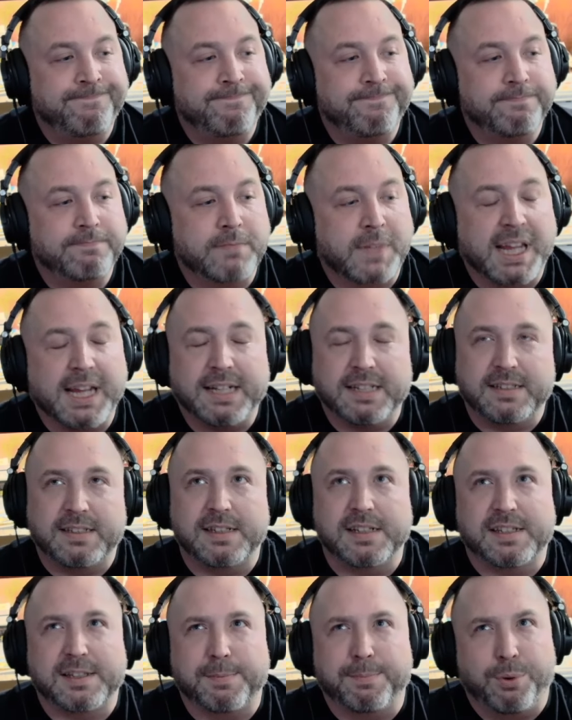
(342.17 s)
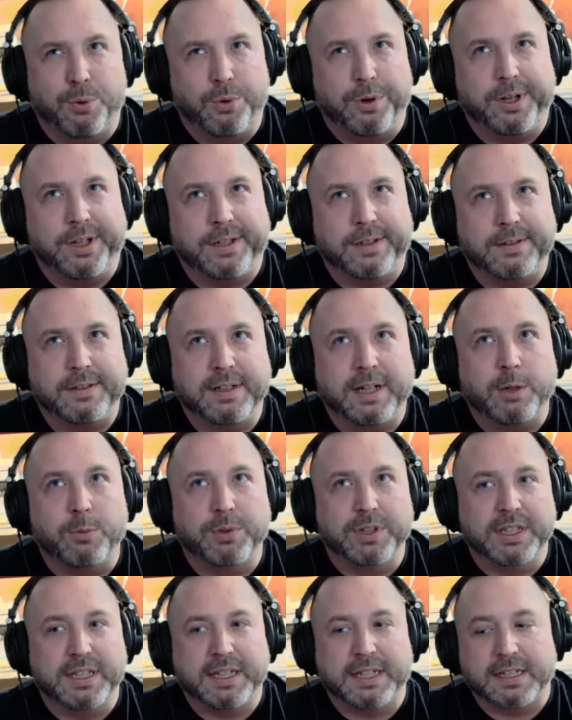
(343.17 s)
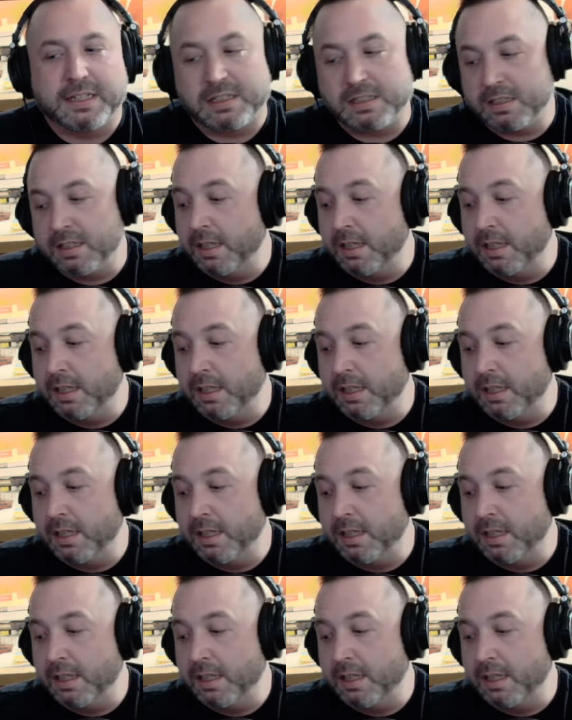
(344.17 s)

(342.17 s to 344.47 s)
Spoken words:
It's disappointing. It really is.